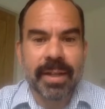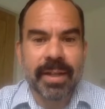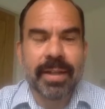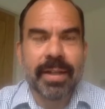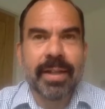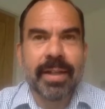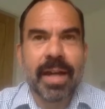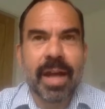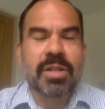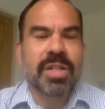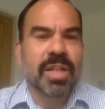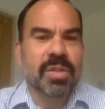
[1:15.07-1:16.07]
The
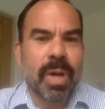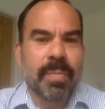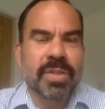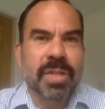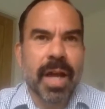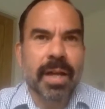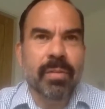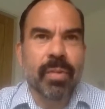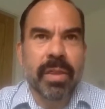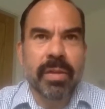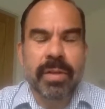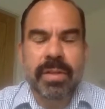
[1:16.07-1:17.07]
hotel's website,
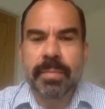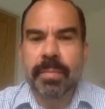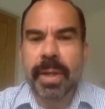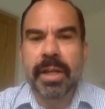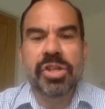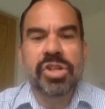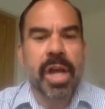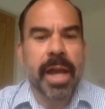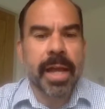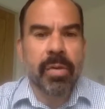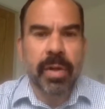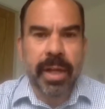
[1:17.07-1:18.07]
whether it's a big
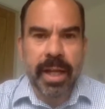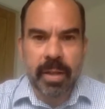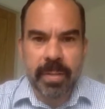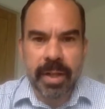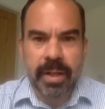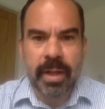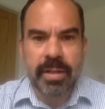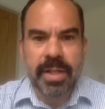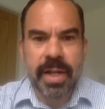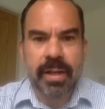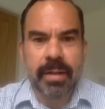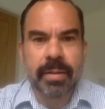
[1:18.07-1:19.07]
chain or an independent
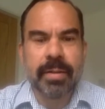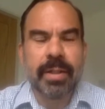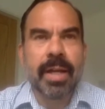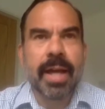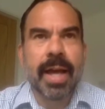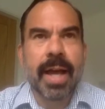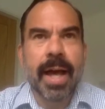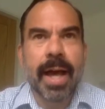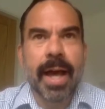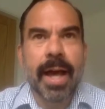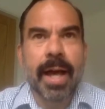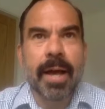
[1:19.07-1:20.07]
hotel,
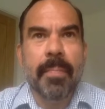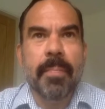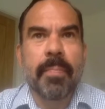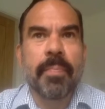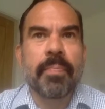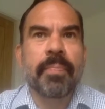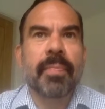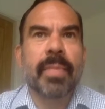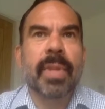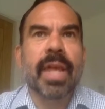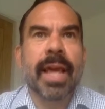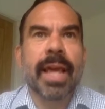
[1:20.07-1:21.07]
um,
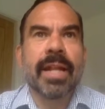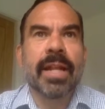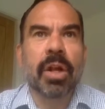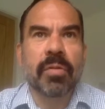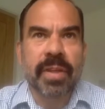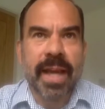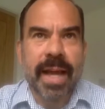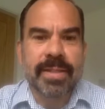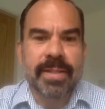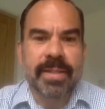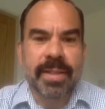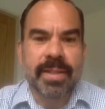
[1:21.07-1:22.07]
in a lot of
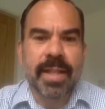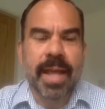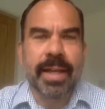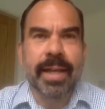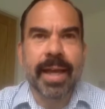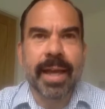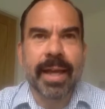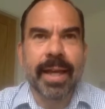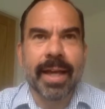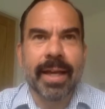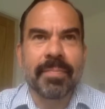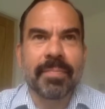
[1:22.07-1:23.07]
cases is like
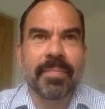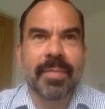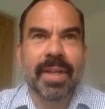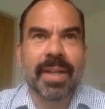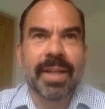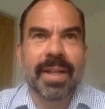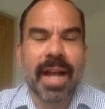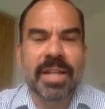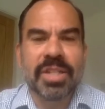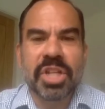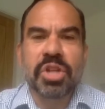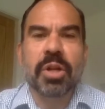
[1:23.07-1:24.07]
a
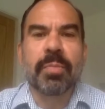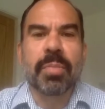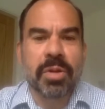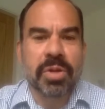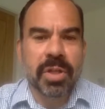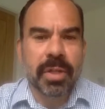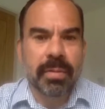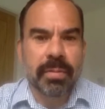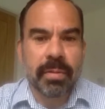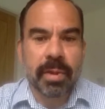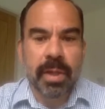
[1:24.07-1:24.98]
digital brochure.